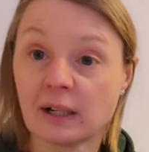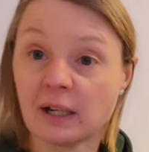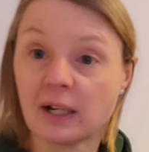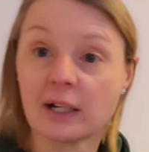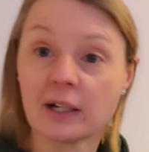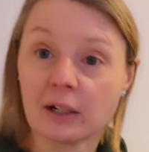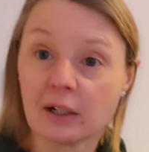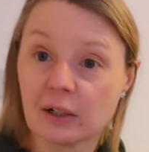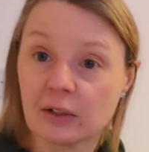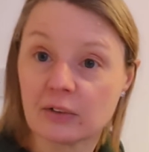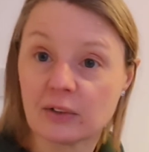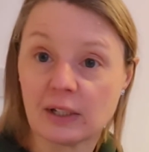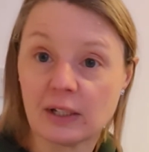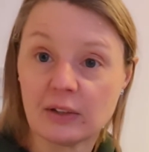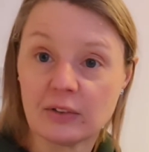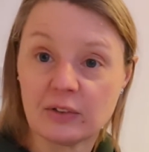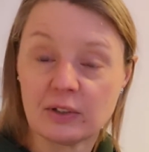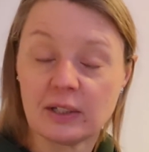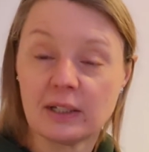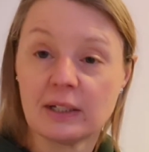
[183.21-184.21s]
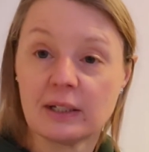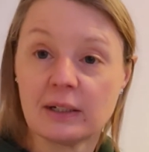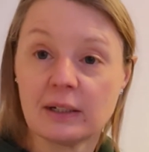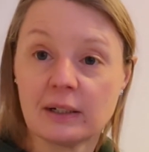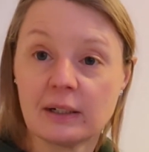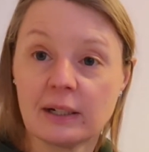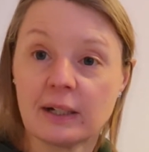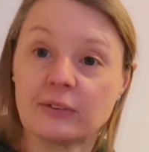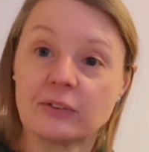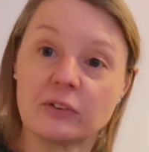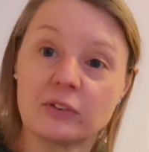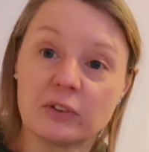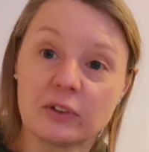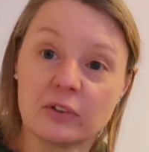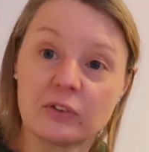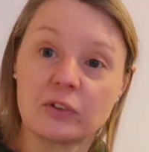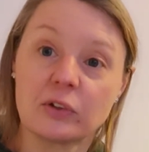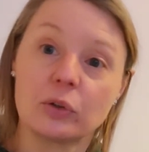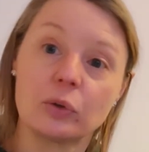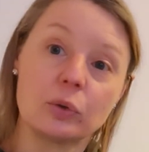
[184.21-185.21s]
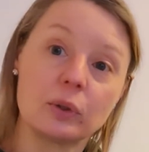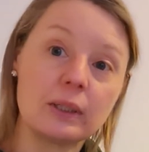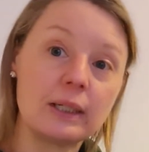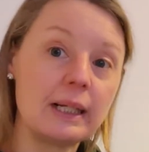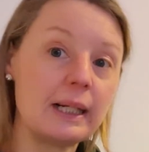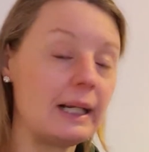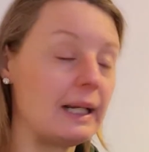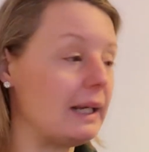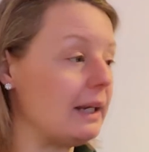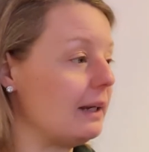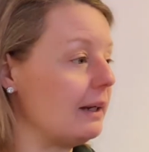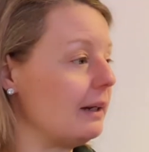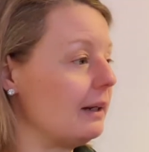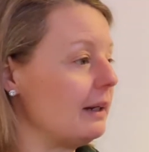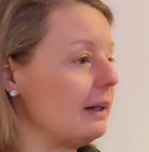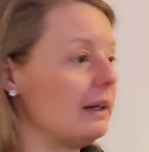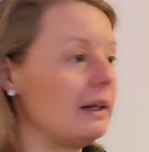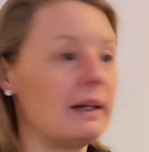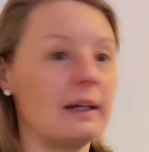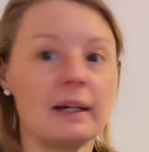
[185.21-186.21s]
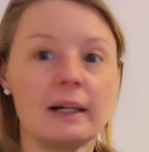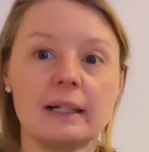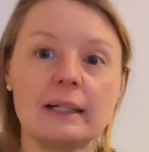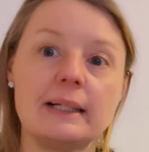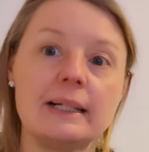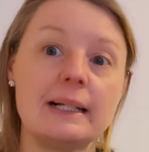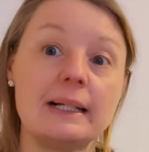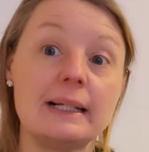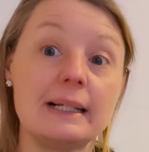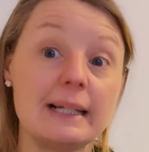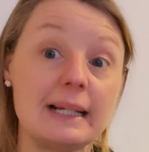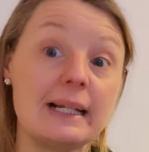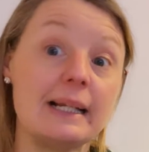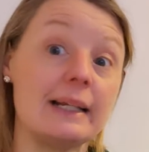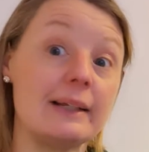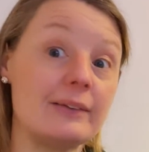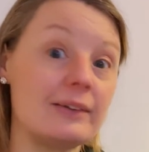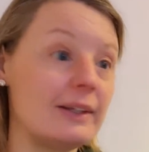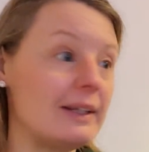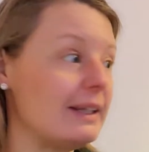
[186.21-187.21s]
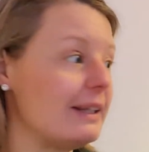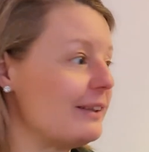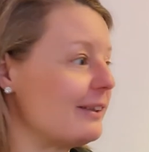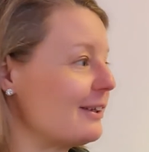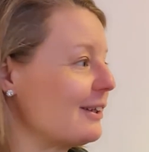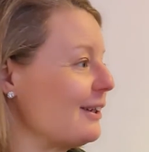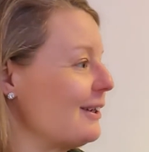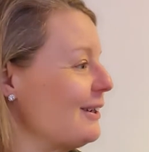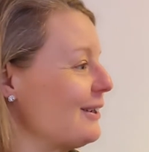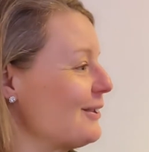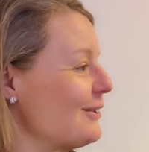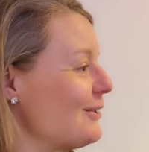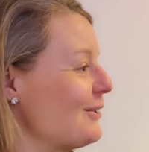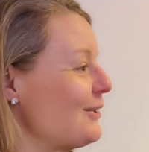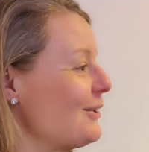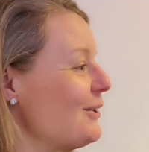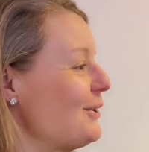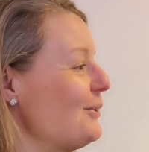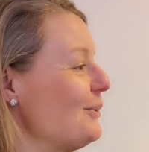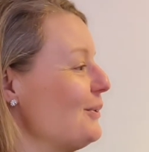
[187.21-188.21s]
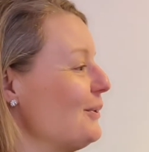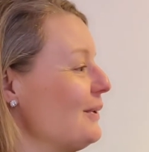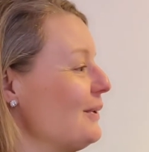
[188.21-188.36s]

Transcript: And our Daisy has a sister called Lily. And Lily's in this class too.